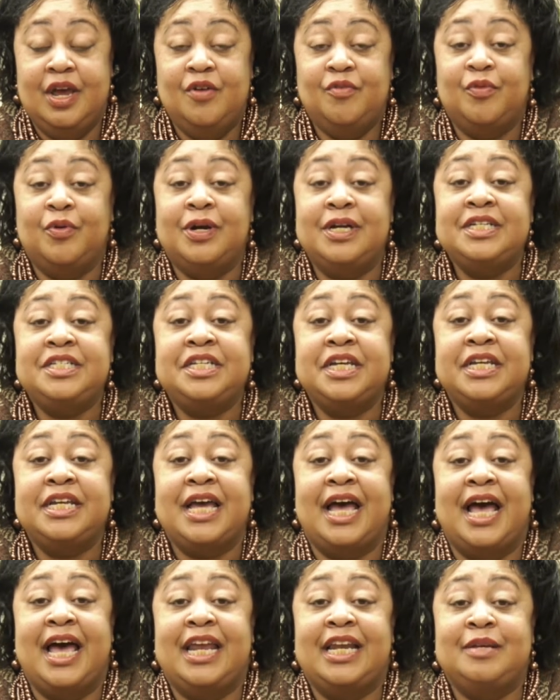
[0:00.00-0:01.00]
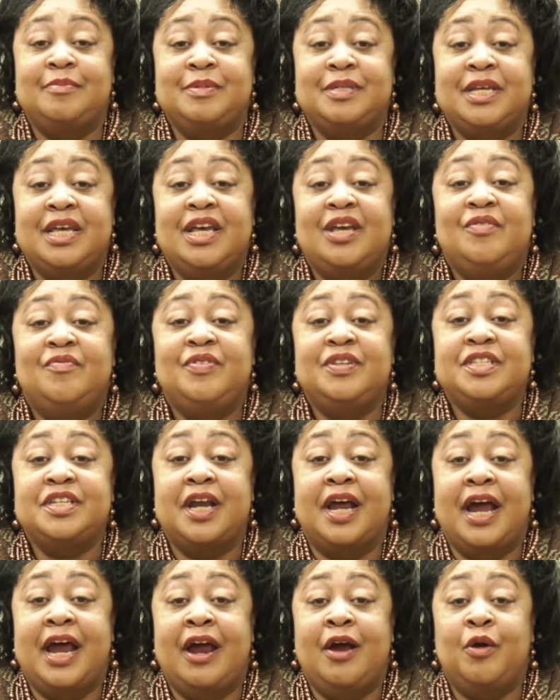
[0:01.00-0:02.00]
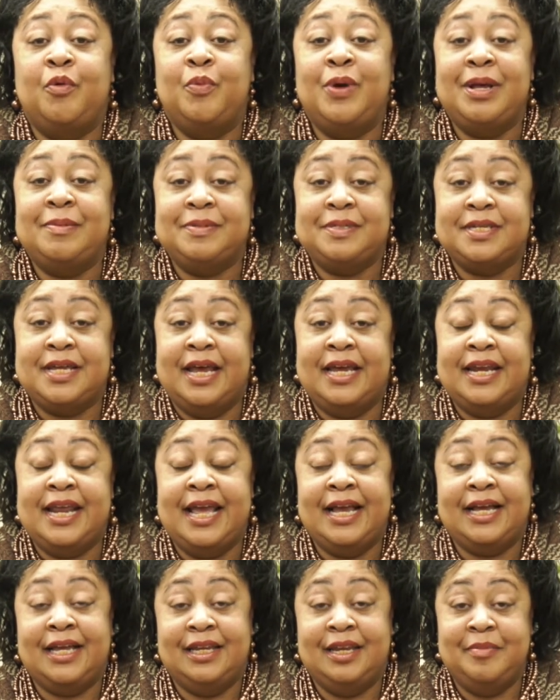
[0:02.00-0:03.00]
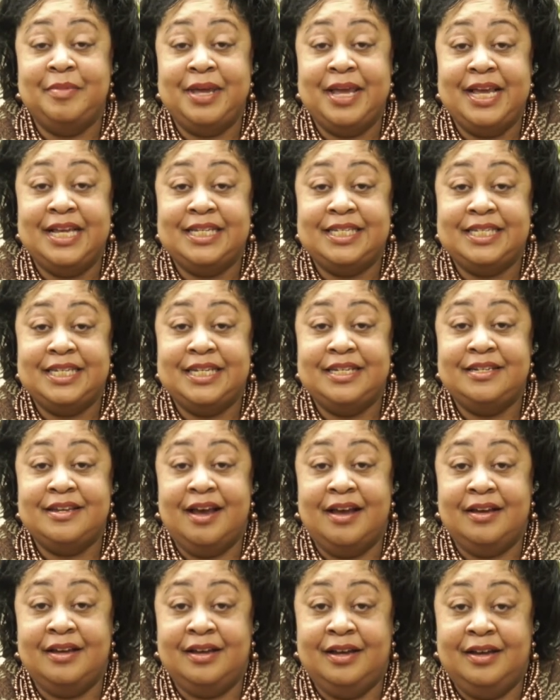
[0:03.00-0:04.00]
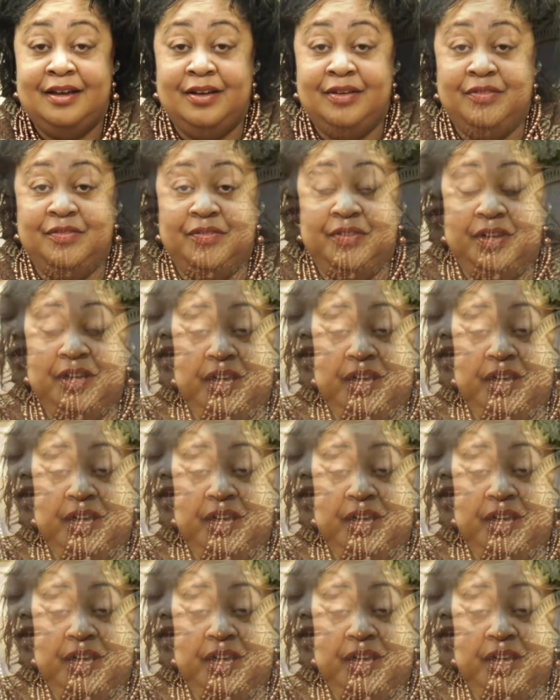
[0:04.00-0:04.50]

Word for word: For agenda items, visit our website at ColumbiaSC.gov.